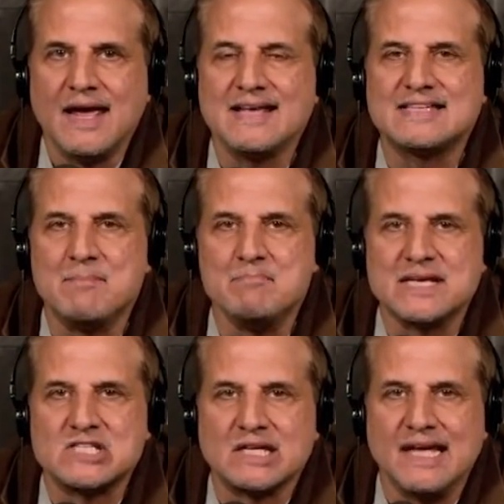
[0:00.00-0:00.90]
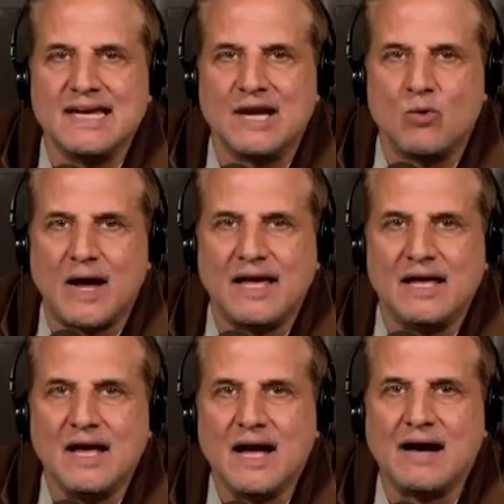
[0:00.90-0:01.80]
is a misleading
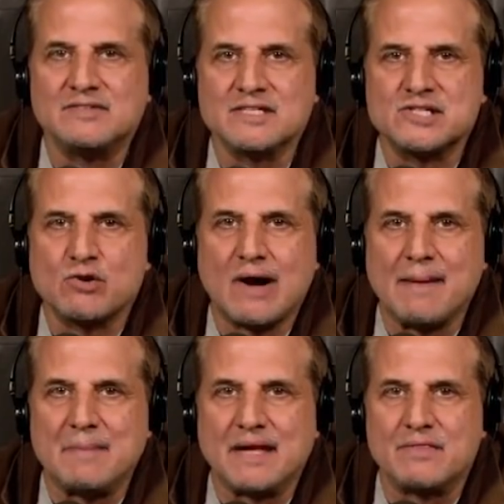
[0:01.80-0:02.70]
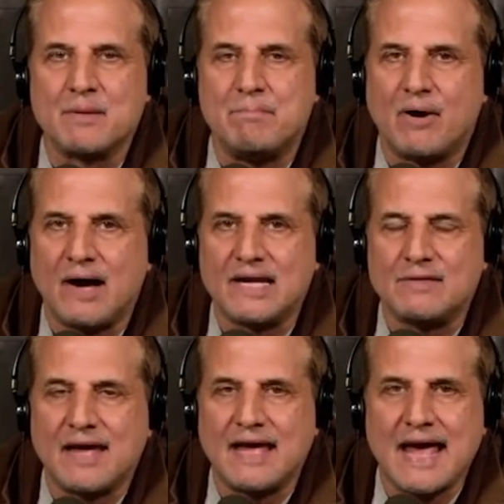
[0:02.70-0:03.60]
way of describing the
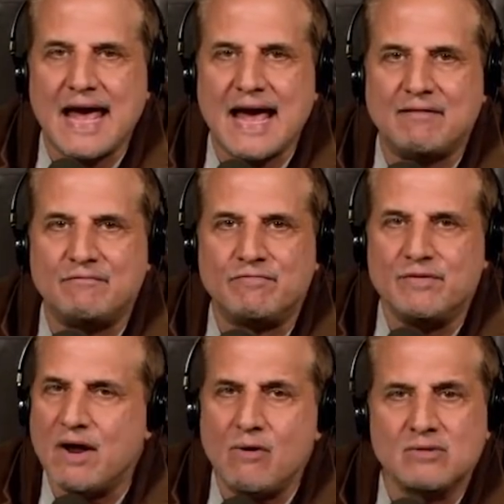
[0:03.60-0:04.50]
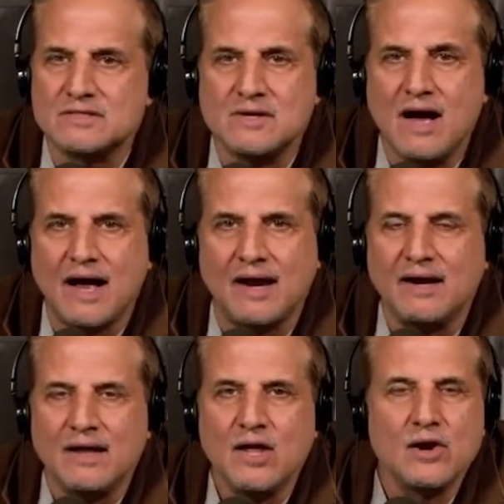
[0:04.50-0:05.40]
body they have. No, it's not.